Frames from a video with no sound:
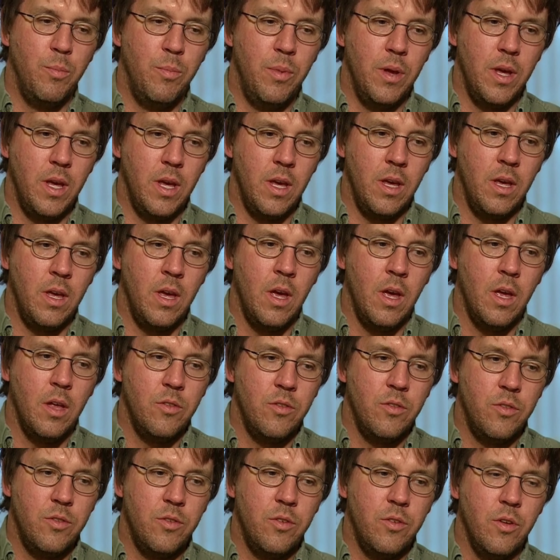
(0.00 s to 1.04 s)
be
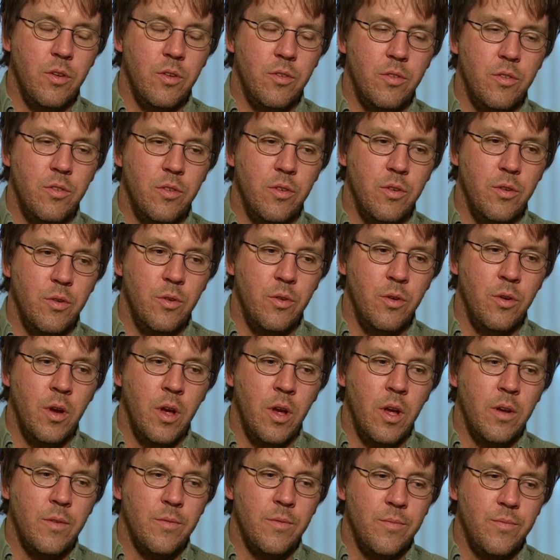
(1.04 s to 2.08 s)
to
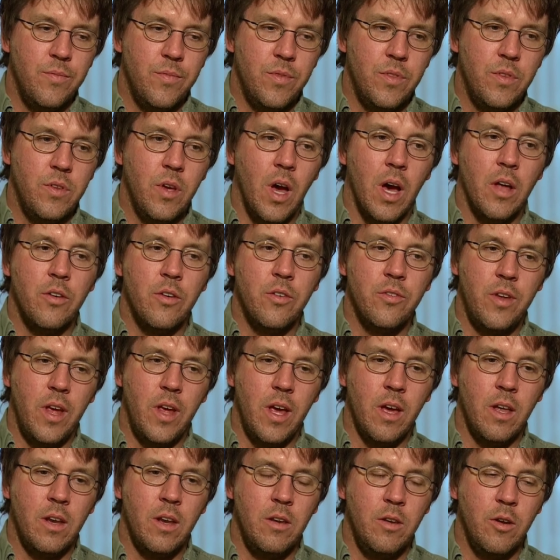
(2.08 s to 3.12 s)

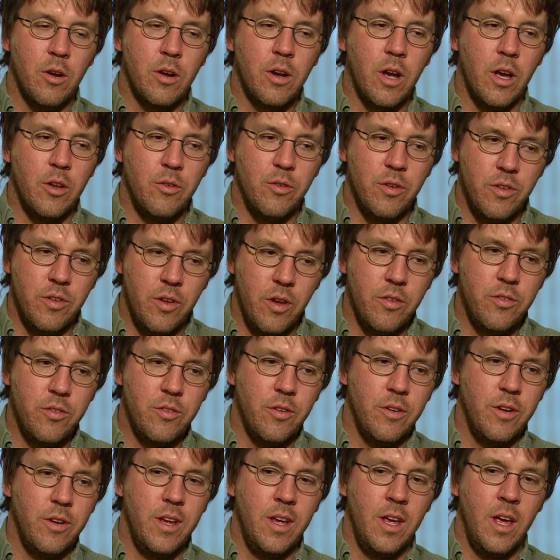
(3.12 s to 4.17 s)
understand your country's
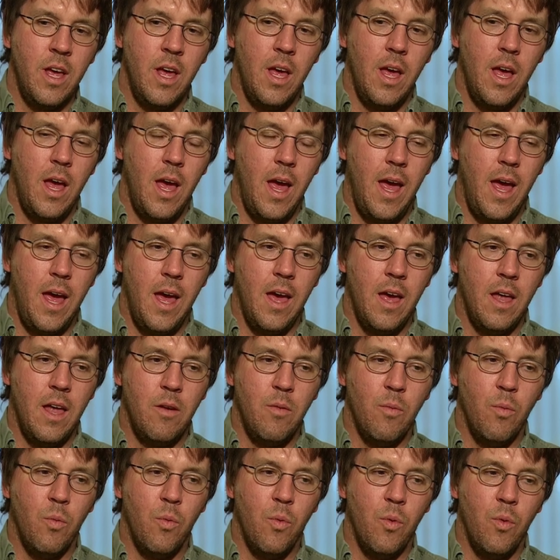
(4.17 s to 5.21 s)
history
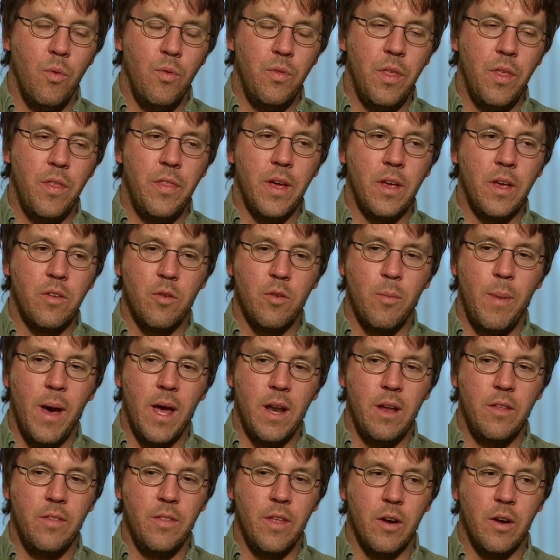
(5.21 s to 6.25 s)
and the things about
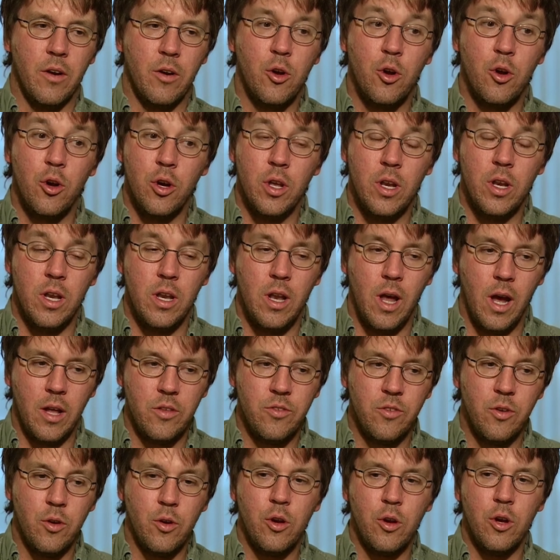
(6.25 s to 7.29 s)
it that are good and not
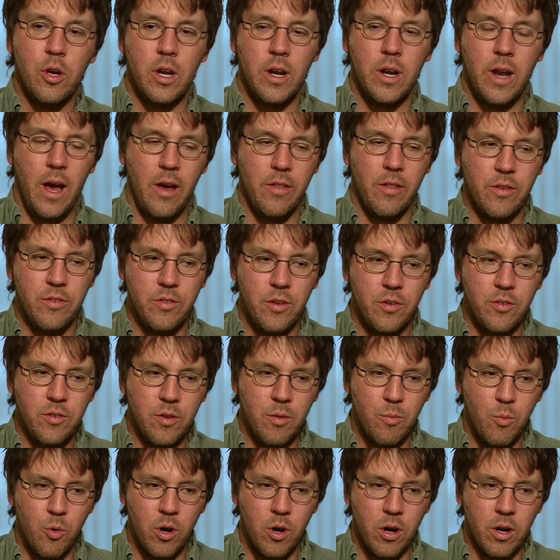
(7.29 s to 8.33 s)
so good, and how the
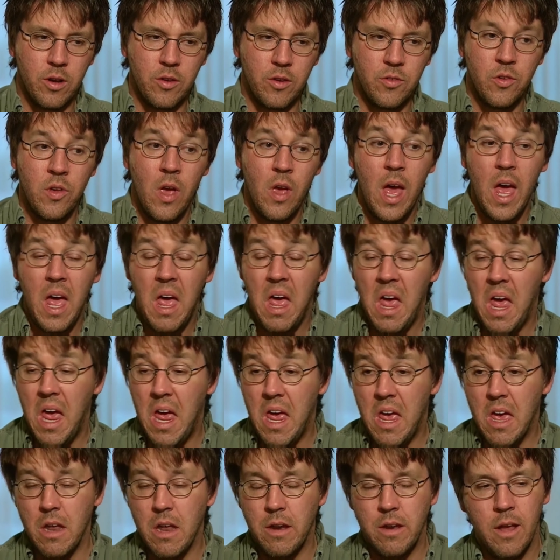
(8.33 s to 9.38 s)
system works,
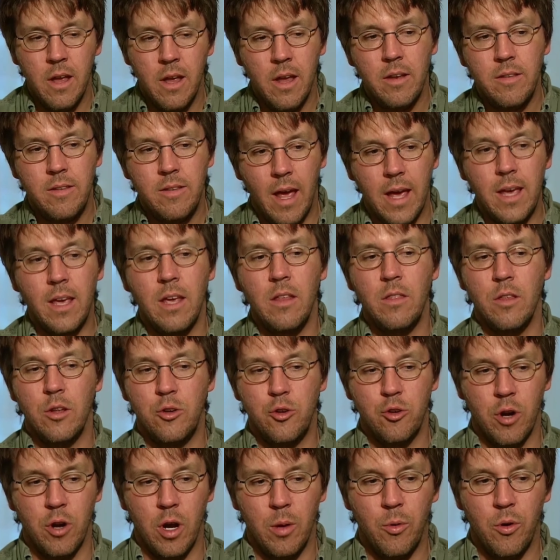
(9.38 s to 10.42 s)
and taking the
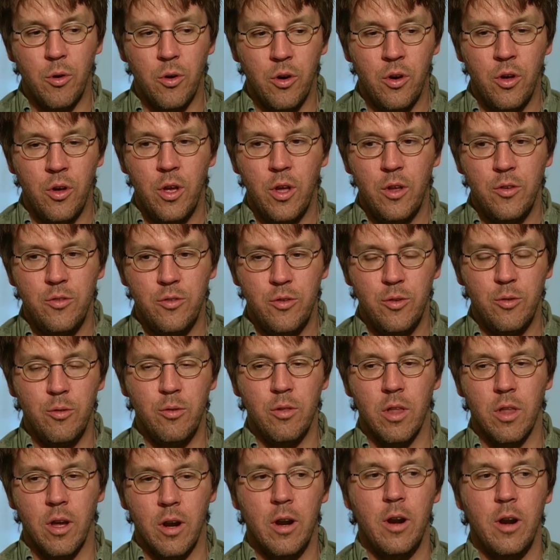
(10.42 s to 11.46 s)
trouble to
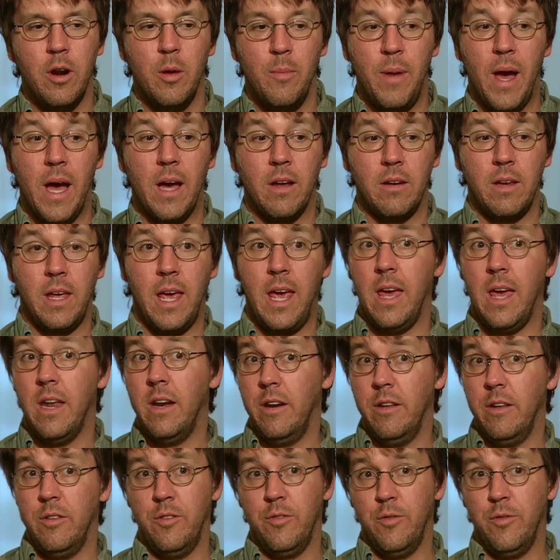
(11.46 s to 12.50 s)
learn about
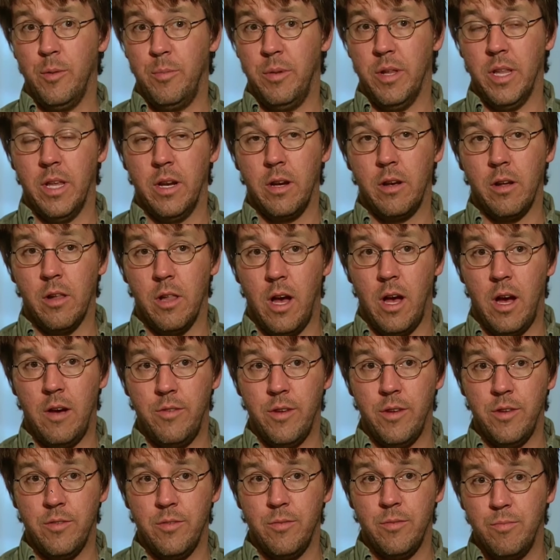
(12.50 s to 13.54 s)
candidates for political
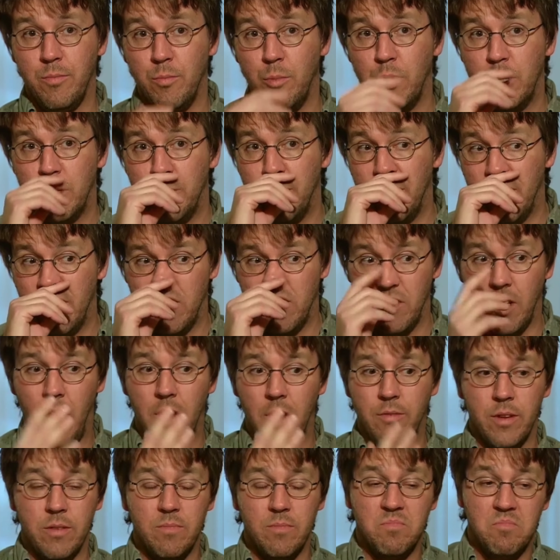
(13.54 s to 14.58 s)
office, which means
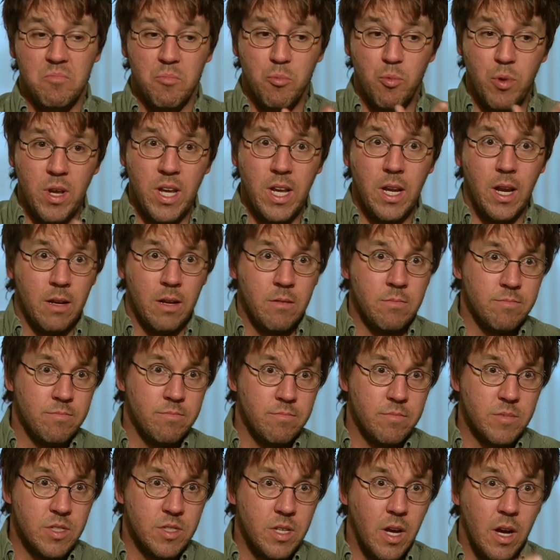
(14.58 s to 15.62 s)
often reading
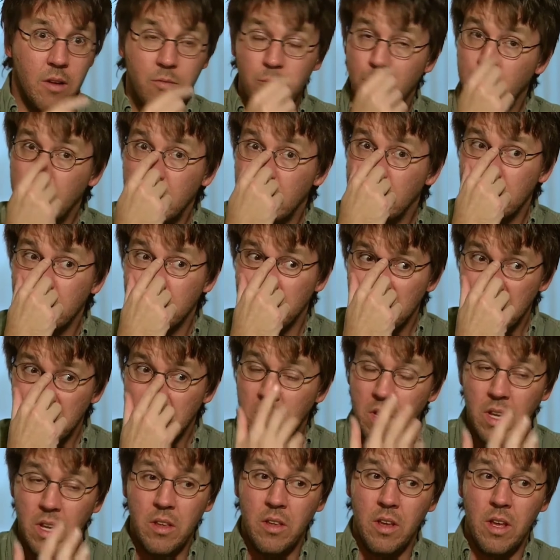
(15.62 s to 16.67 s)
stuff, which isn't
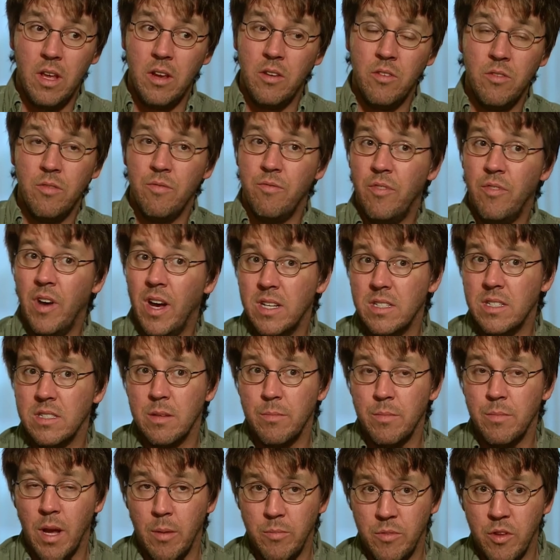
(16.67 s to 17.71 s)
fun.
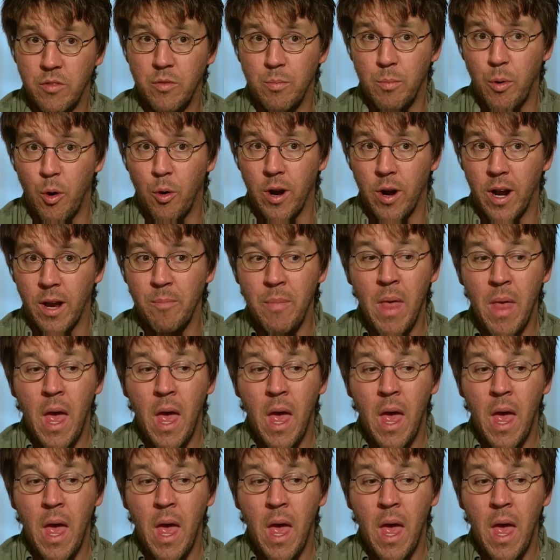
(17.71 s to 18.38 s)
Sometimes it's boring.